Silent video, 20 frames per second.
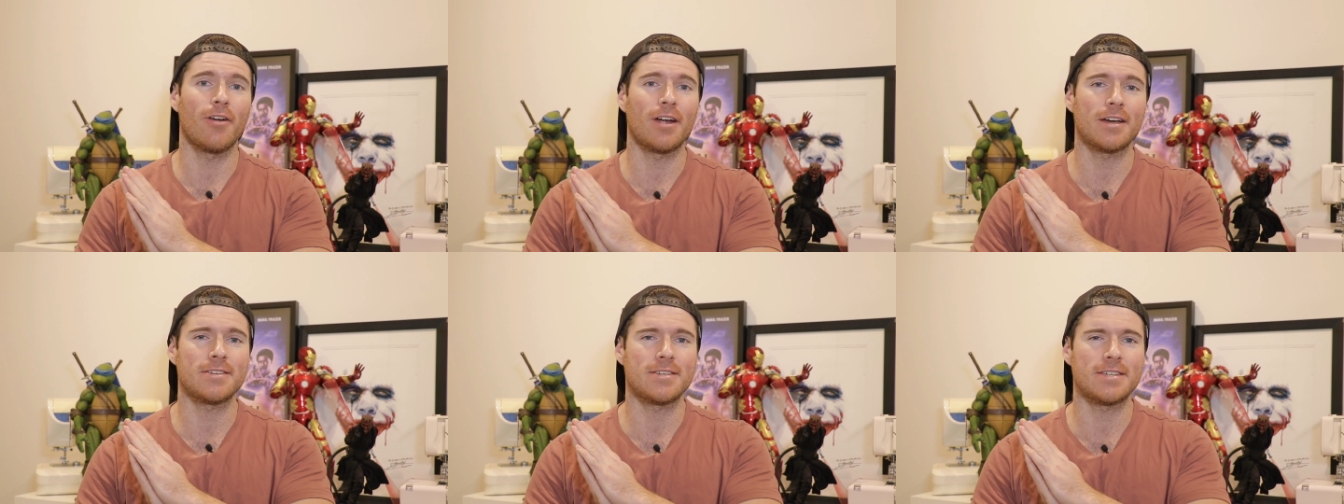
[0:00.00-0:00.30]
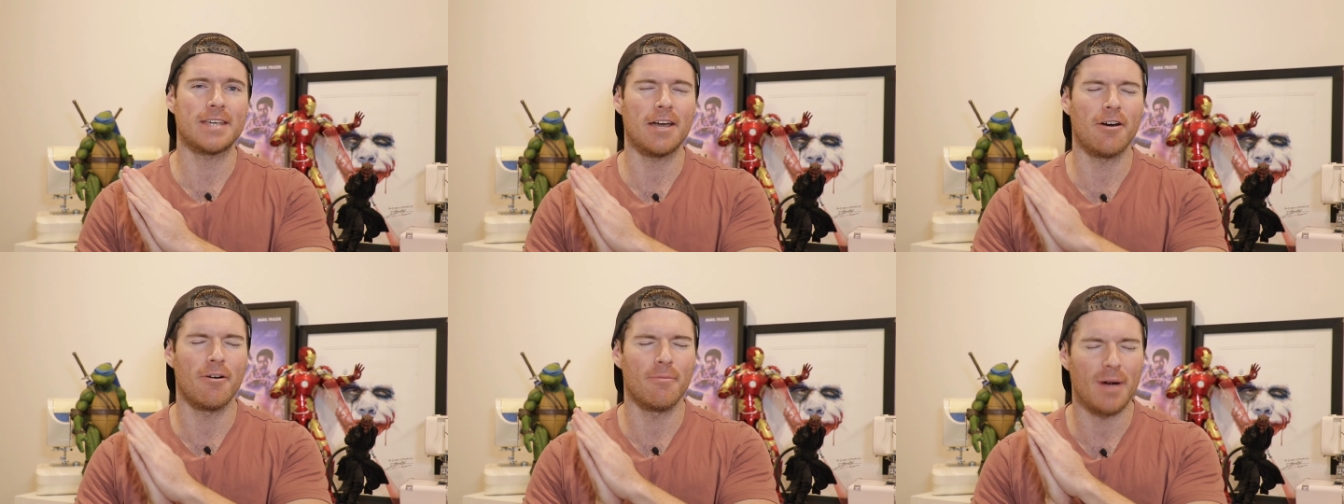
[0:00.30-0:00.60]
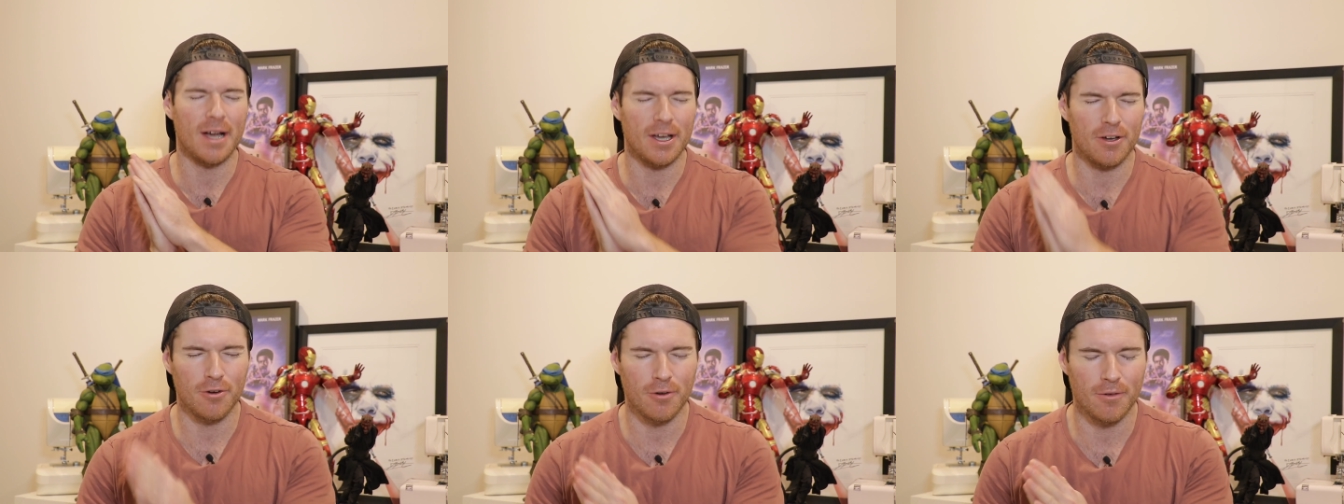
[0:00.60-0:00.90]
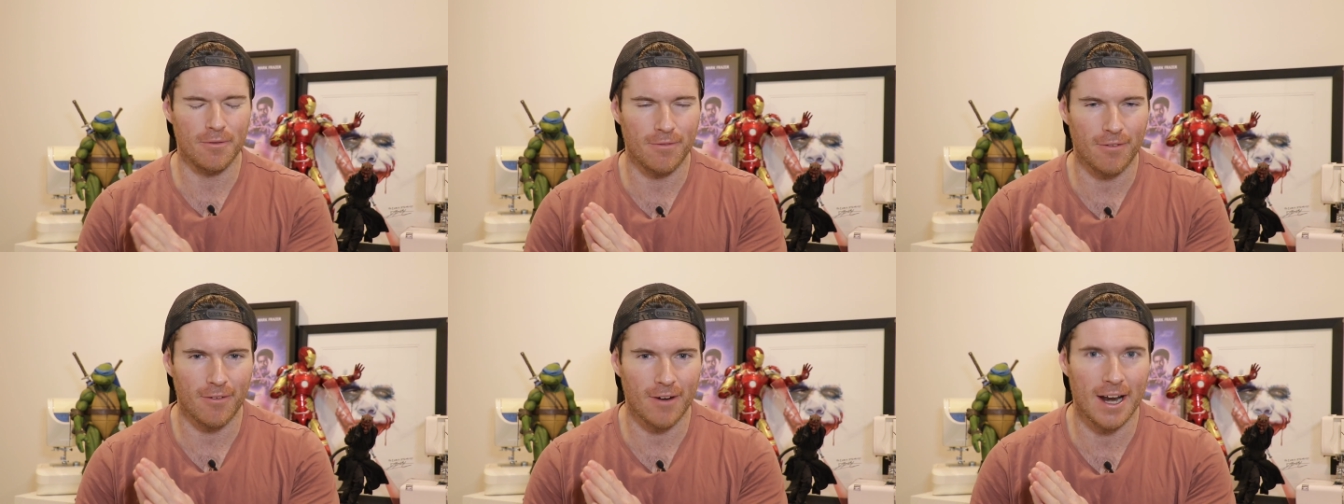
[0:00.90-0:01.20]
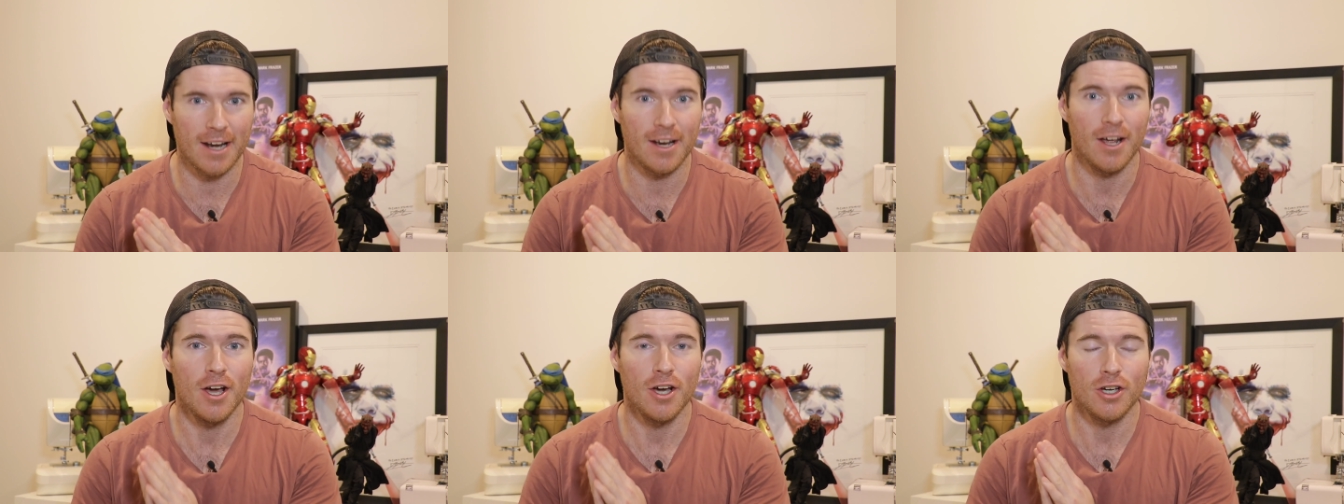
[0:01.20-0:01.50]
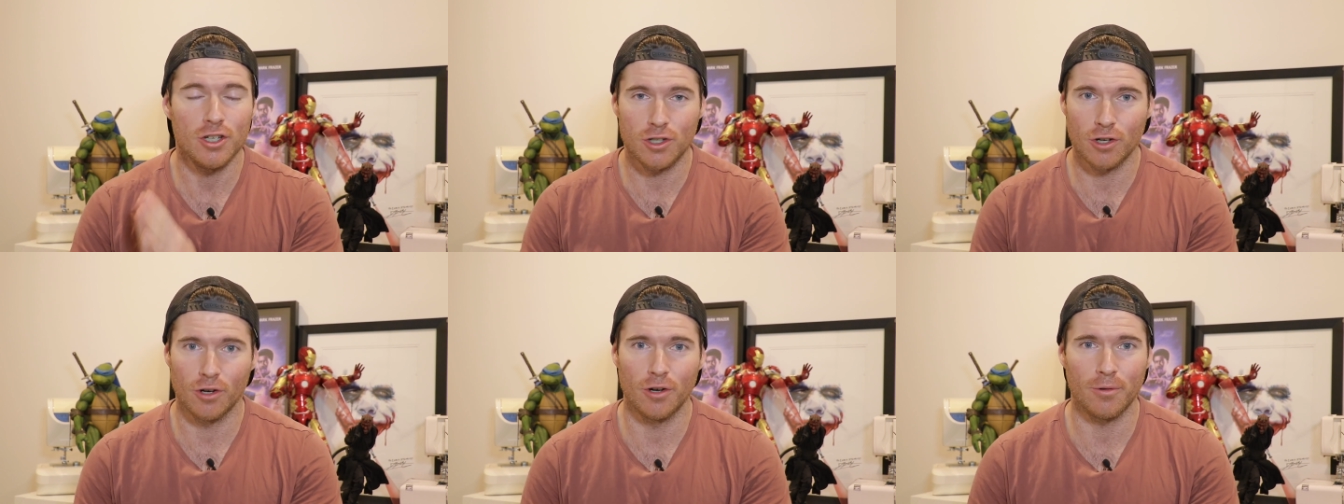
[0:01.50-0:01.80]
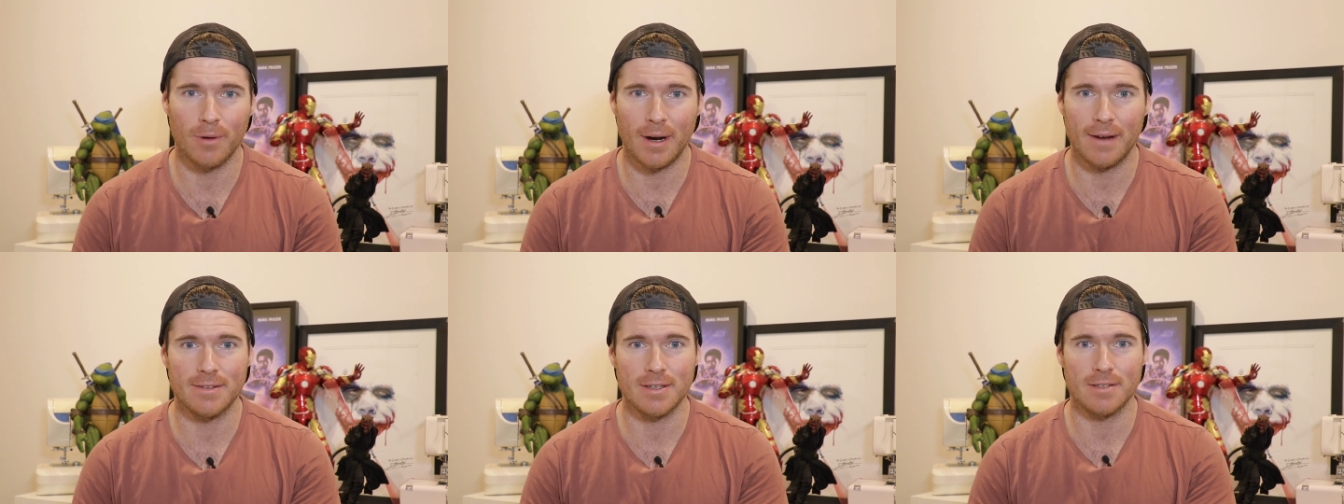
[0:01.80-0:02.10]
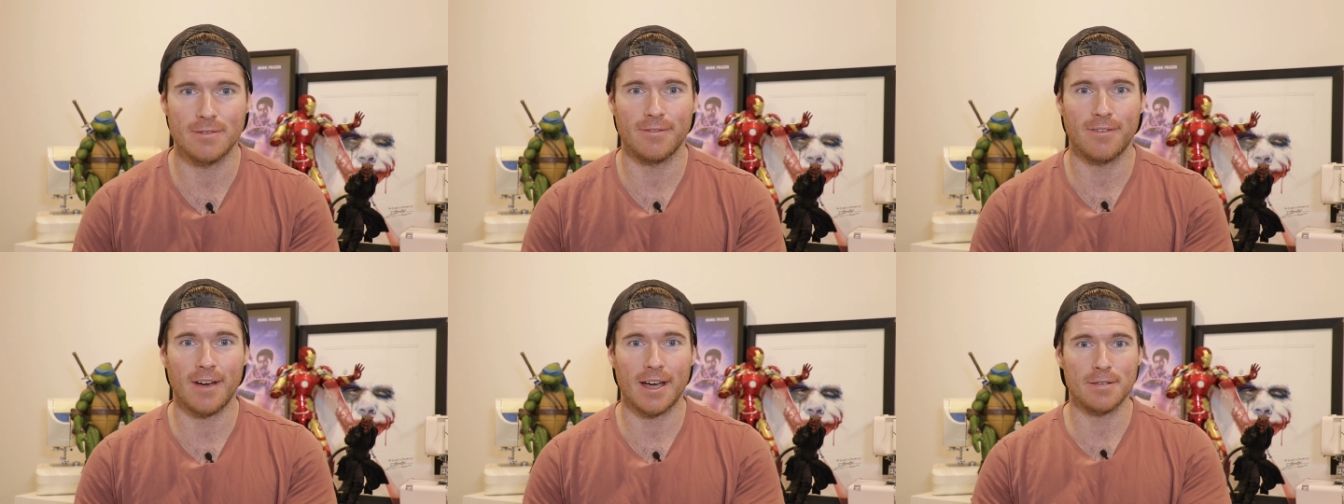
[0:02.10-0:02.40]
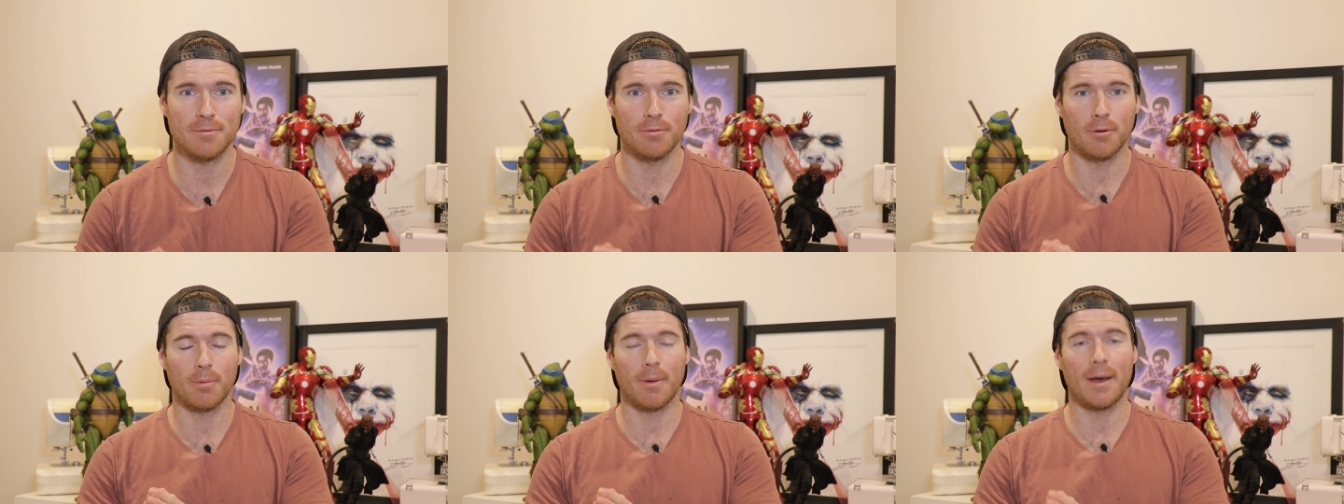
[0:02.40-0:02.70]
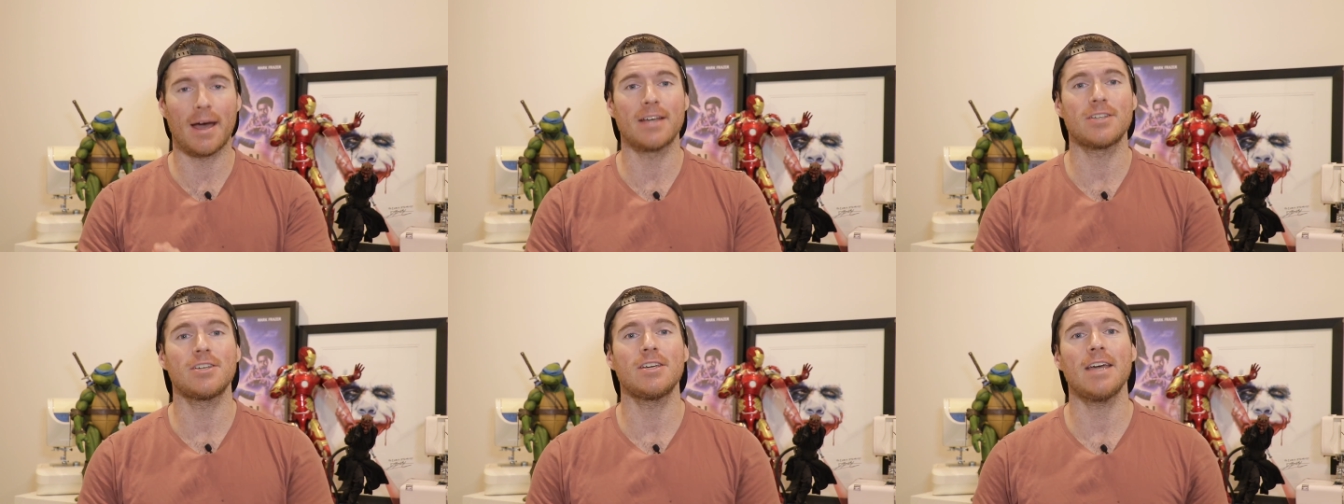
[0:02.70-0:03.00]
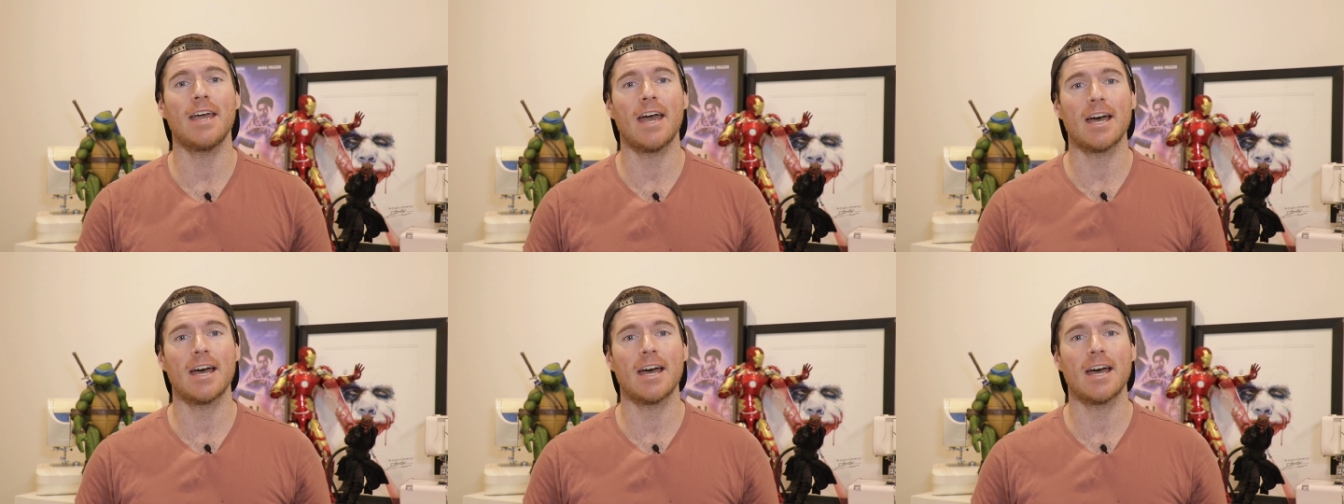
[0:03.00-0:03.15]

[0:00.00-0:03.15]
I see on my good friend Sean Reeves' Facebook page, he